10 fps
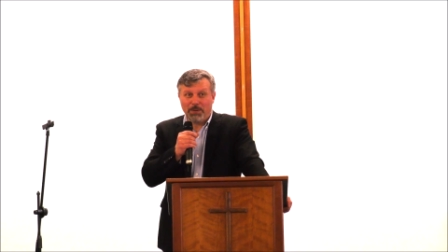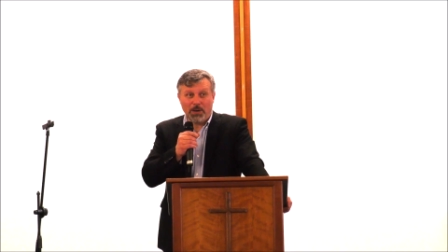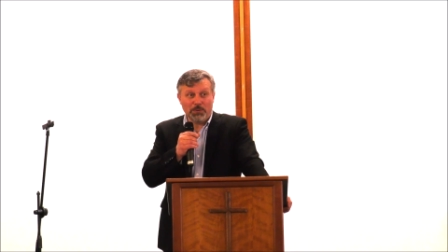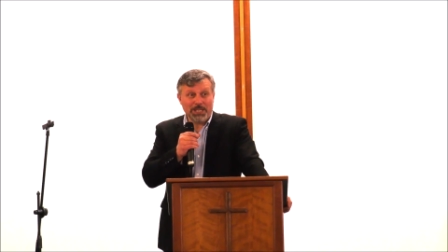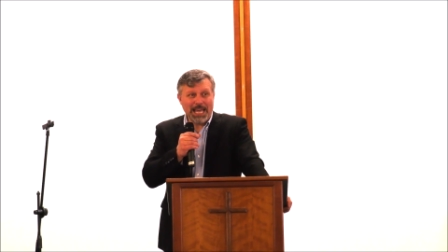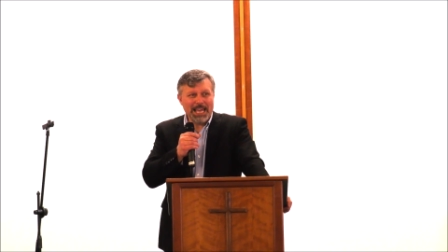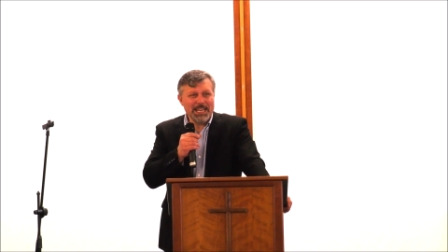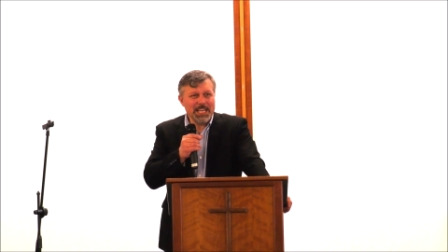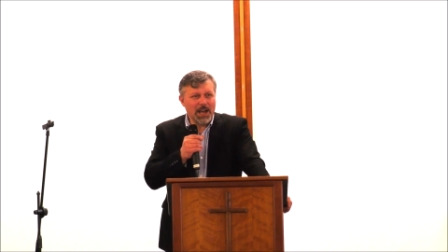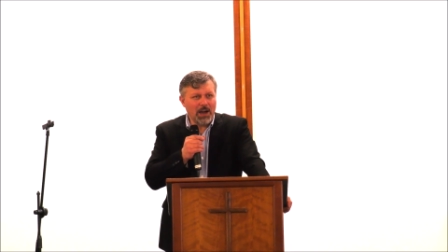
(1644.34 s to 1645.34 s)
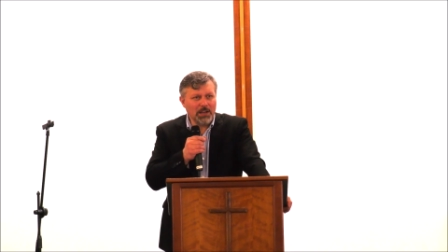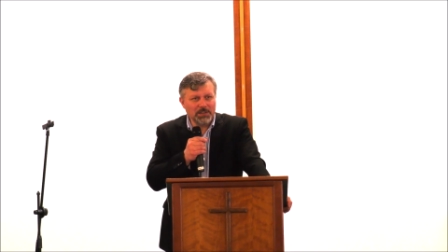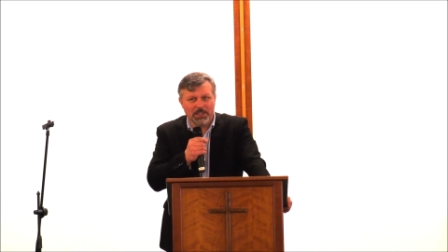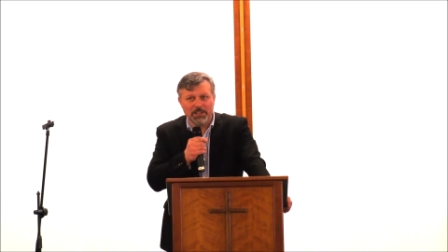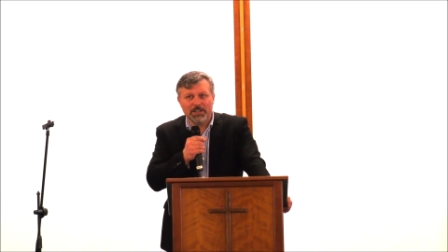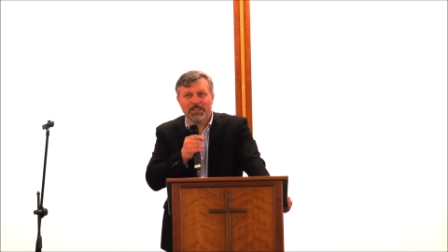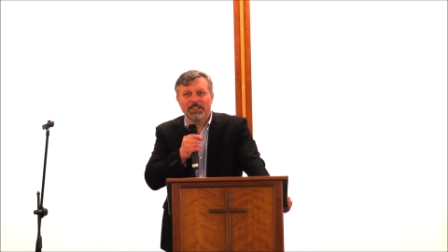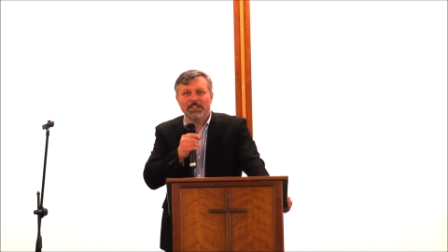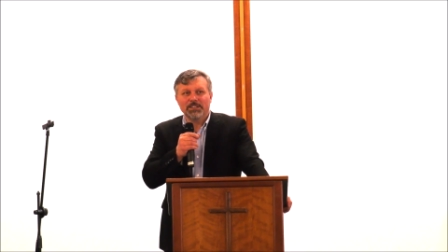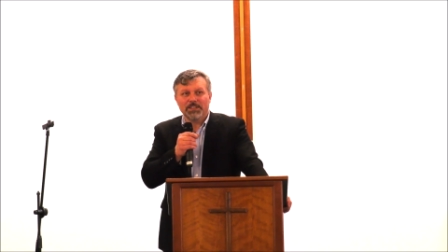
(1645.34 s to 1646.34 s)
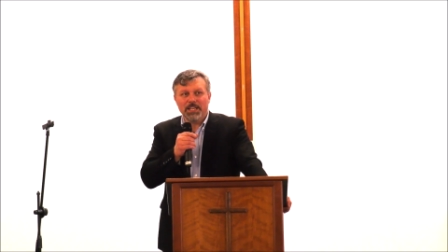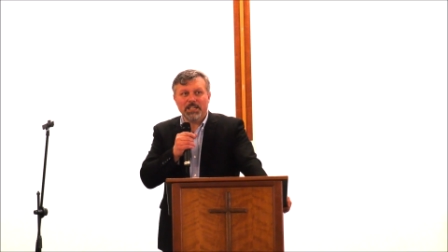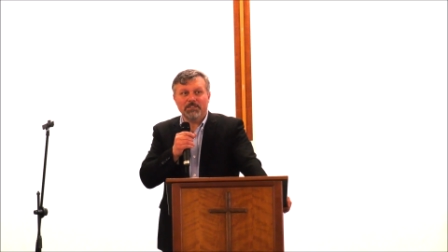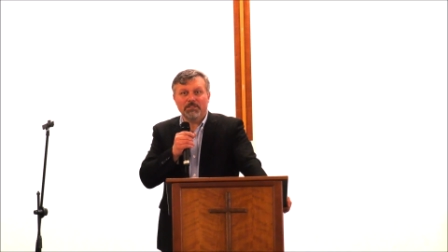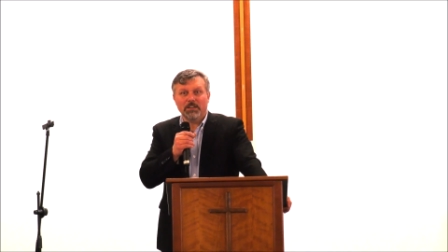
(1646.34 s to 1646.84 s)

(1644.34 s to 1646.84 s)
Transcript: about any other thing